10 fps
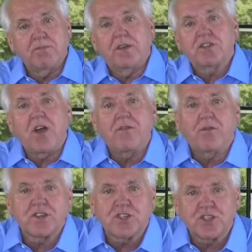
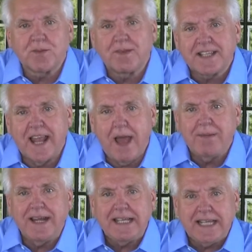software system and say, how
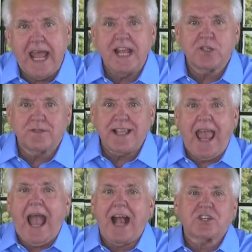many days was I
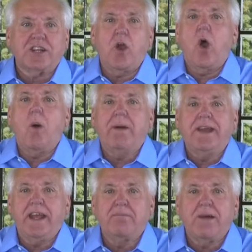actually open
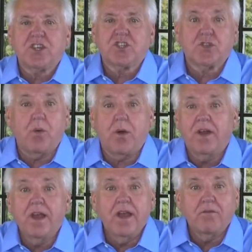in my
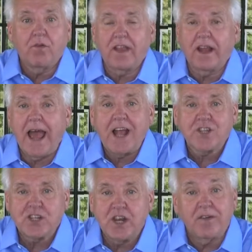store for the
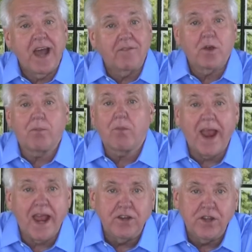last year? Now, if you're
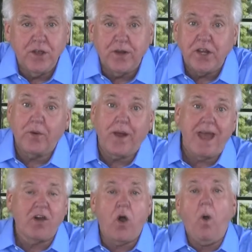brand new and you don't
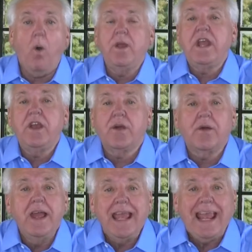have a whole
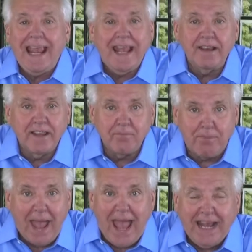year in the
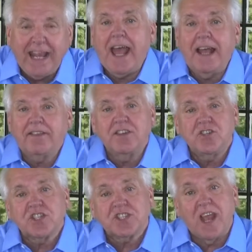bag yet, then
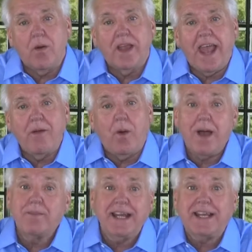just say, okay, well,
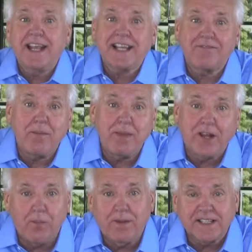how many days have I
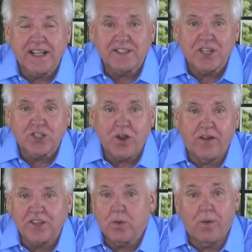been open since I
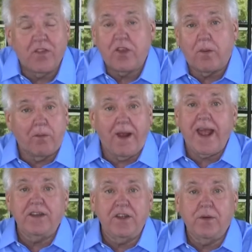started? So whether you're
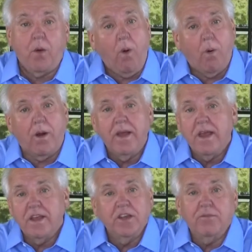brand new or
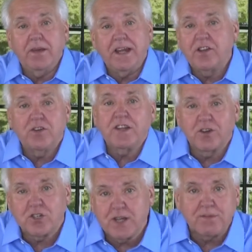you've been in your
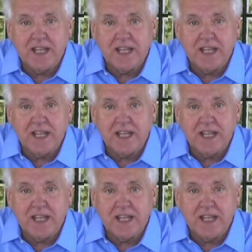dealership